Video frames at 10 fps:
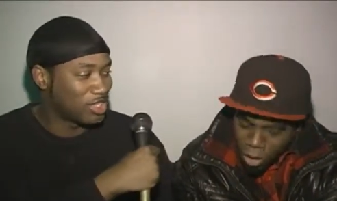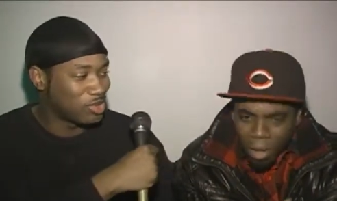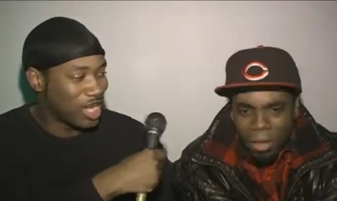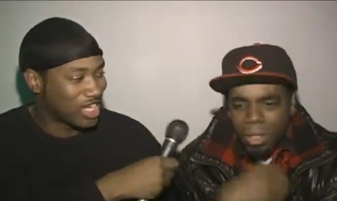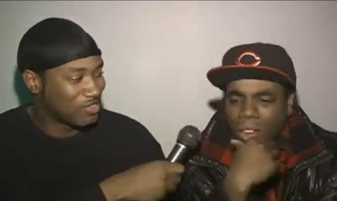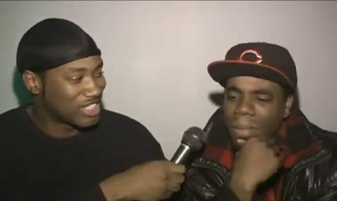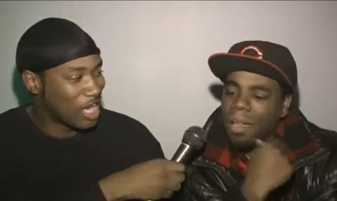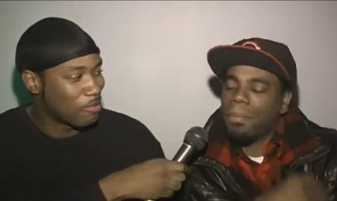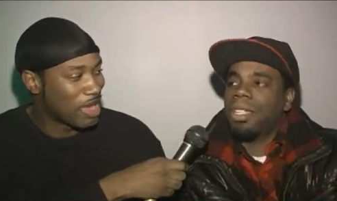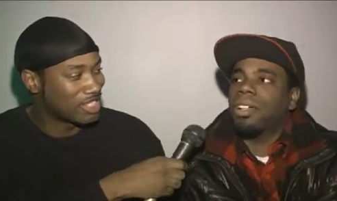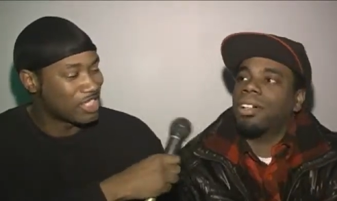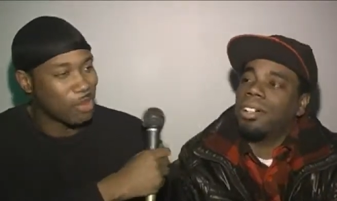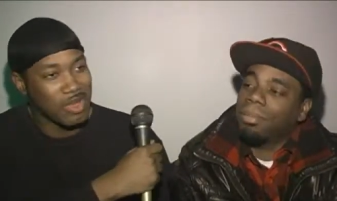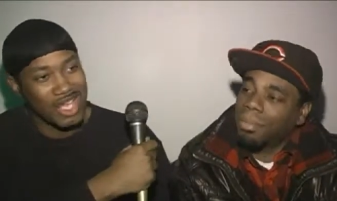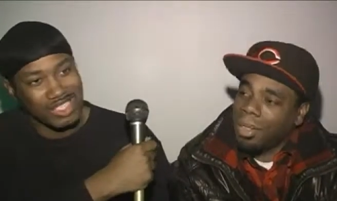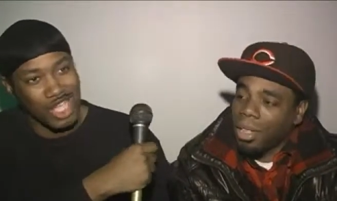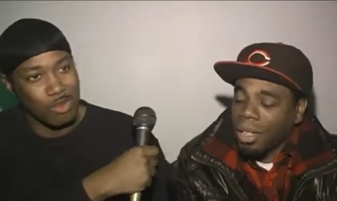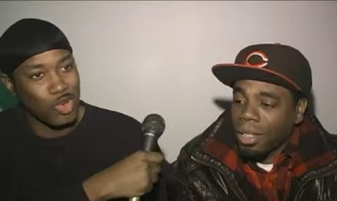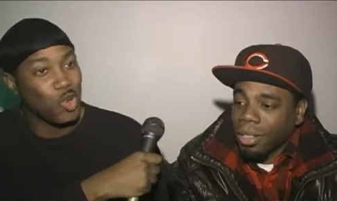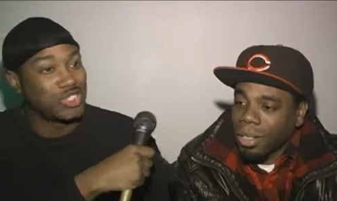Speaker 1: So you got to talk about me. Something, um,
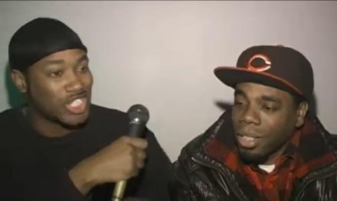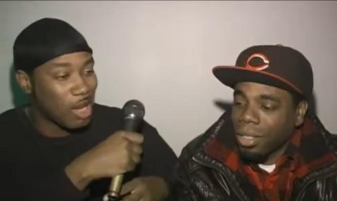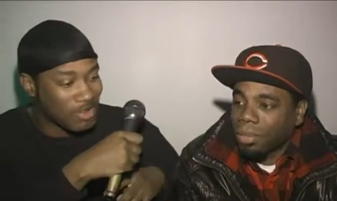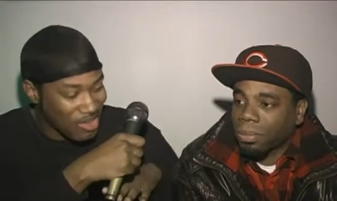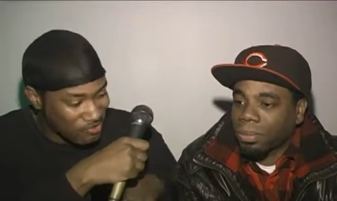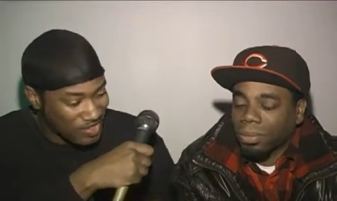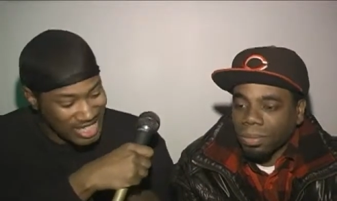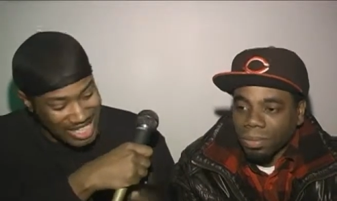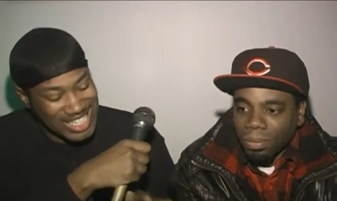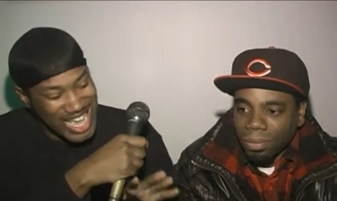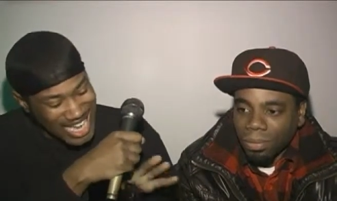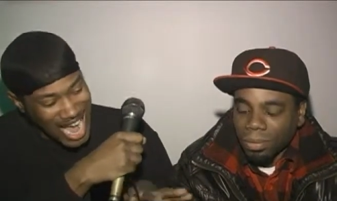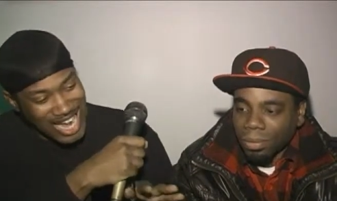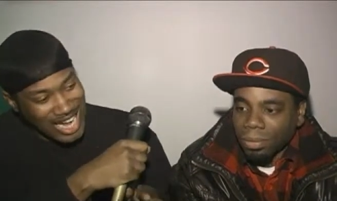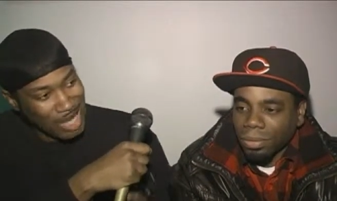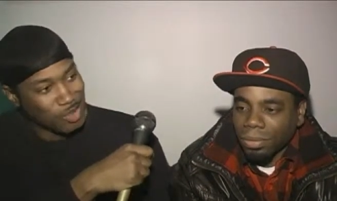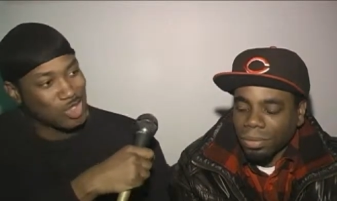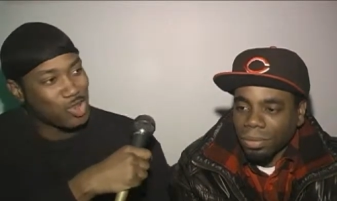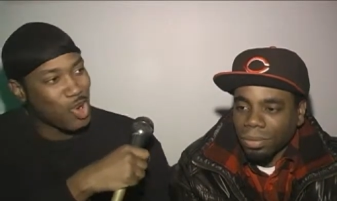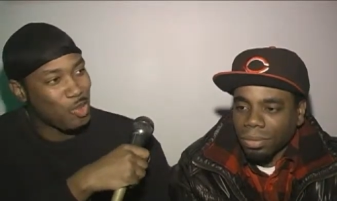something, cool, something that that's kind of like what
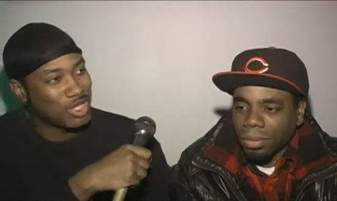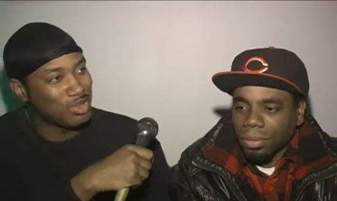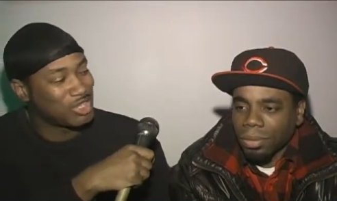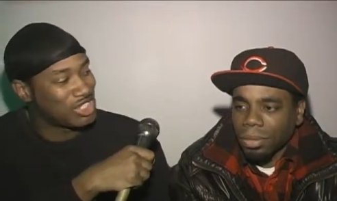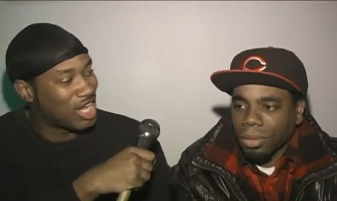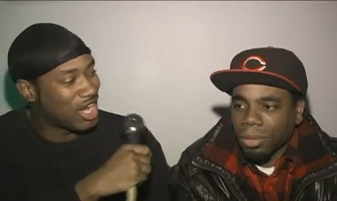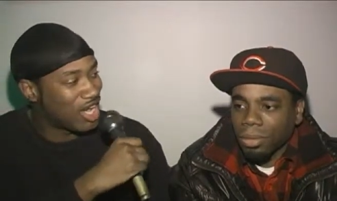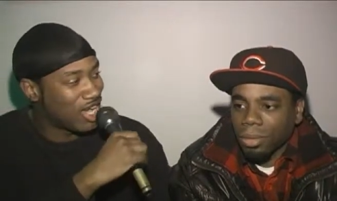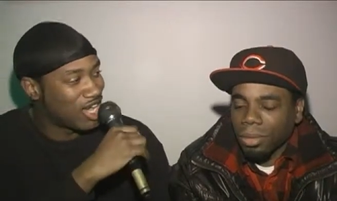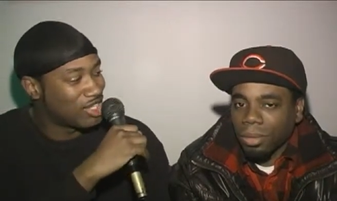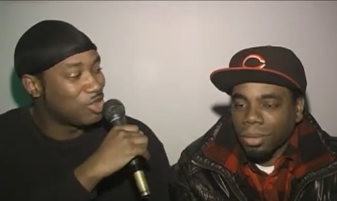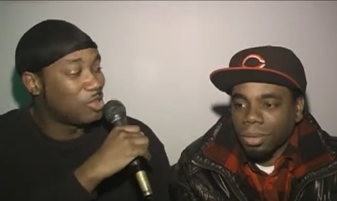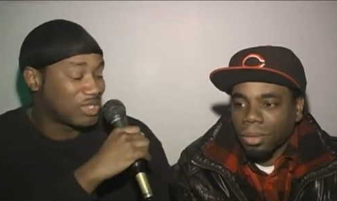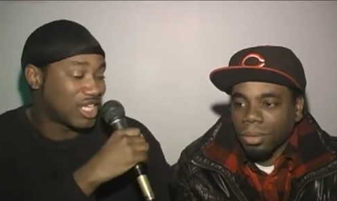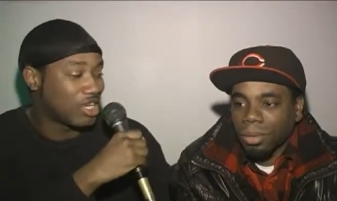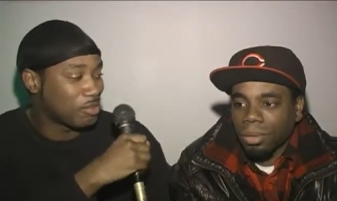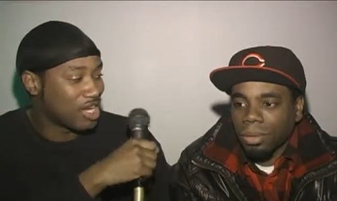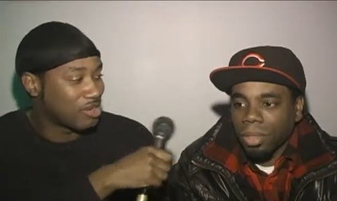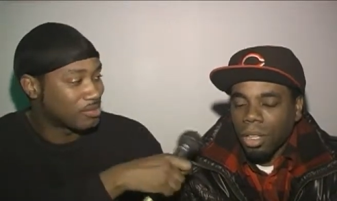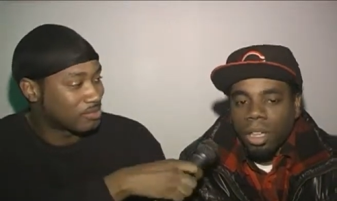you're going with with your uh, your new State coming
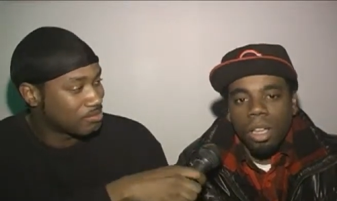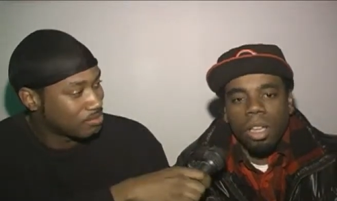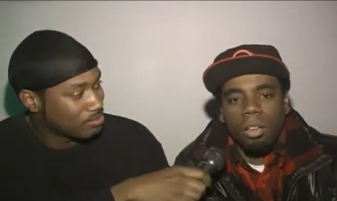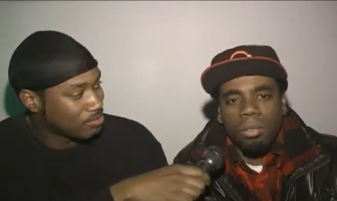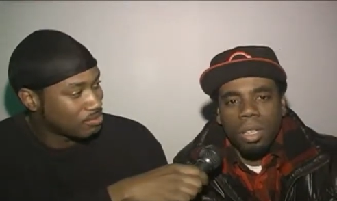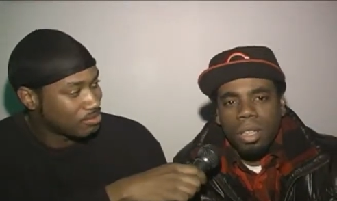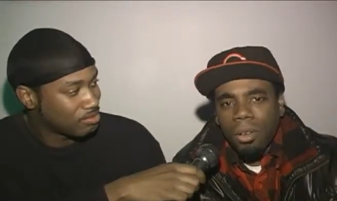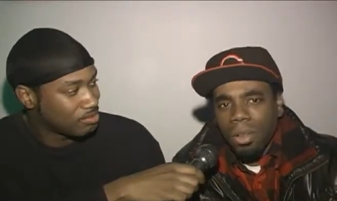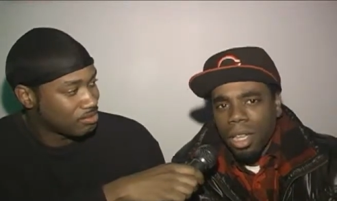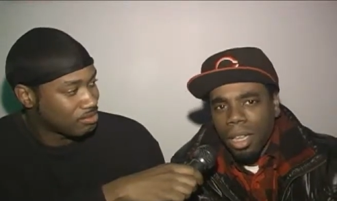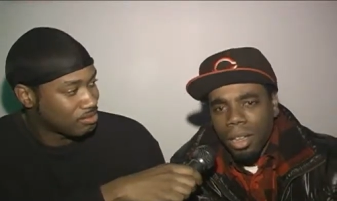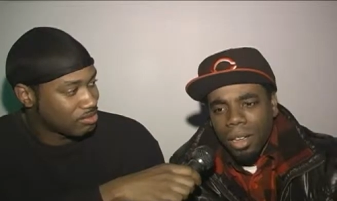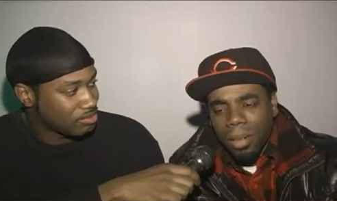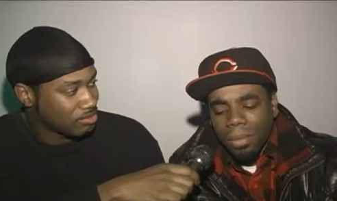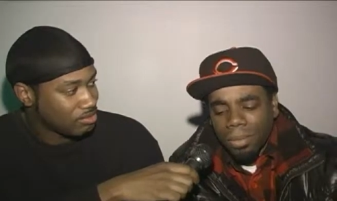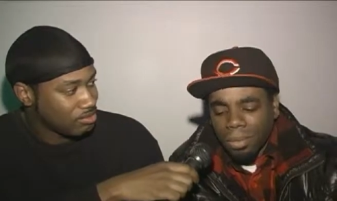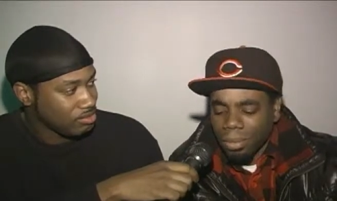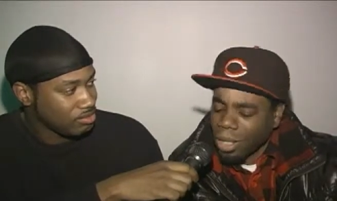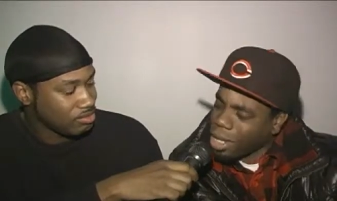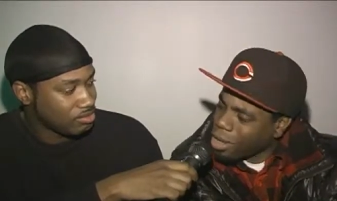out.
Speaker 2: Uh, we can go with that. Um,
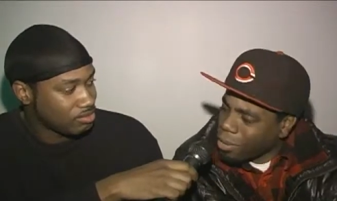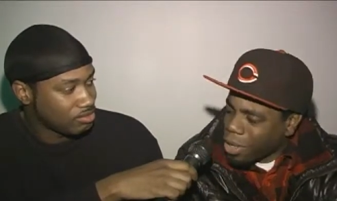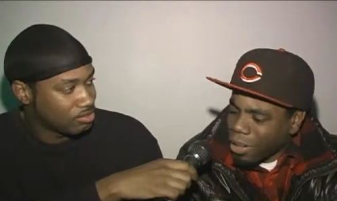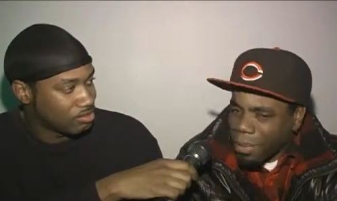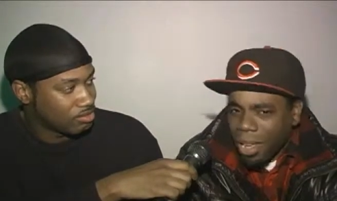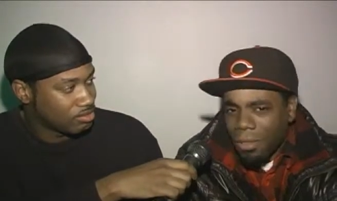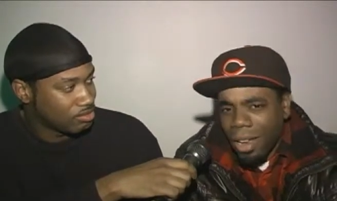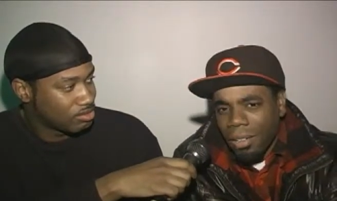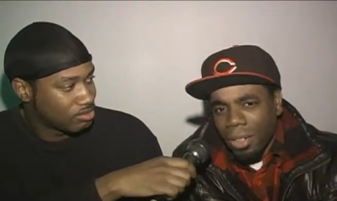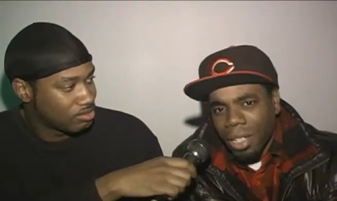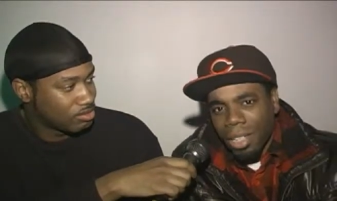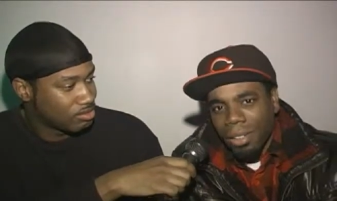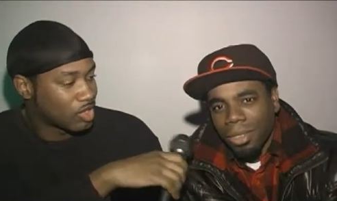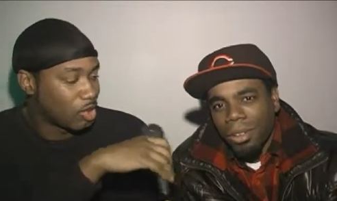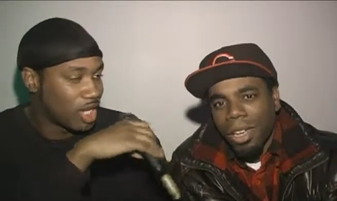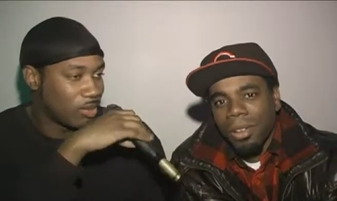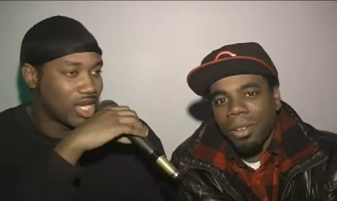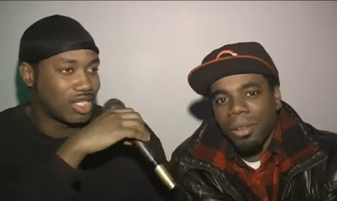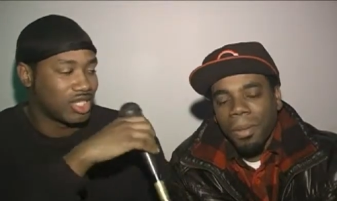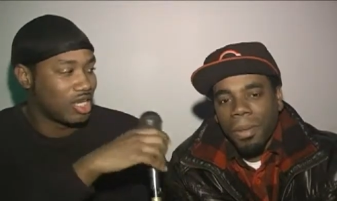that Young Money Bedrock video.
Speaker 1: Okay, we
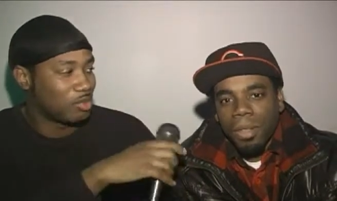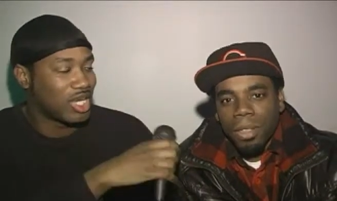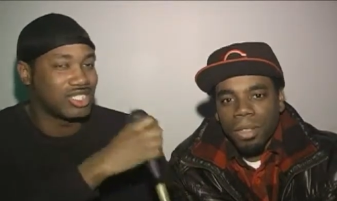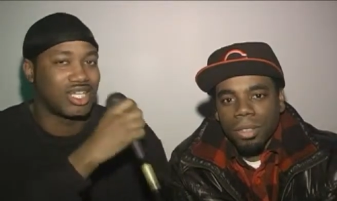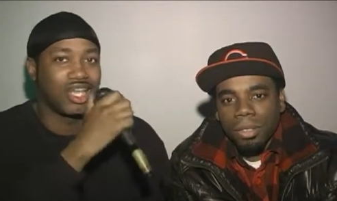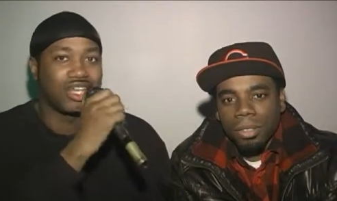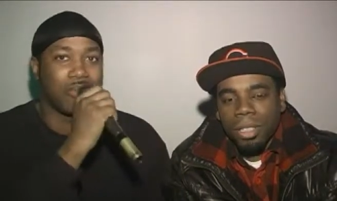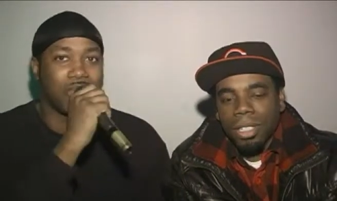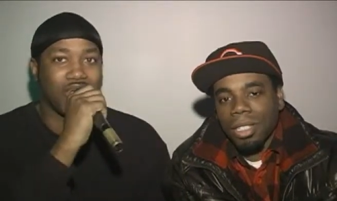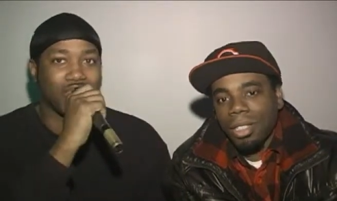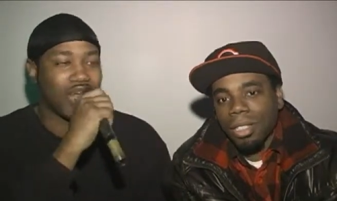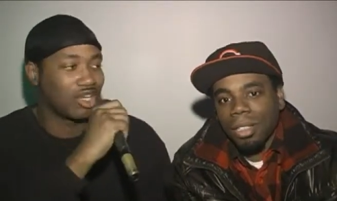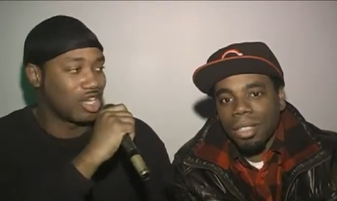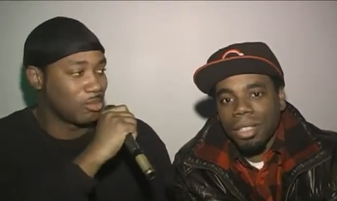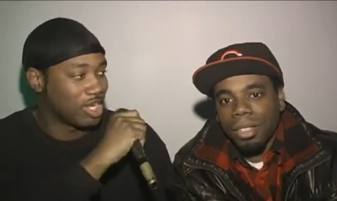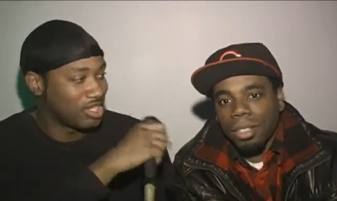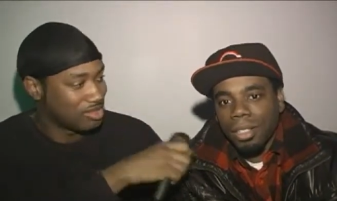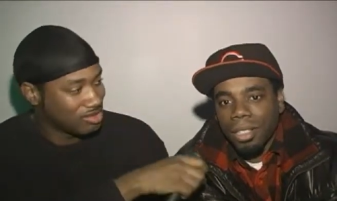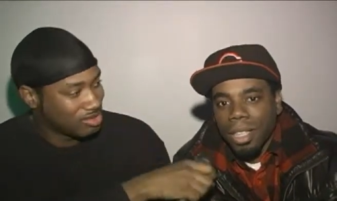got that. We got that. That Bedrock Young Money.
Speaker 2: Cause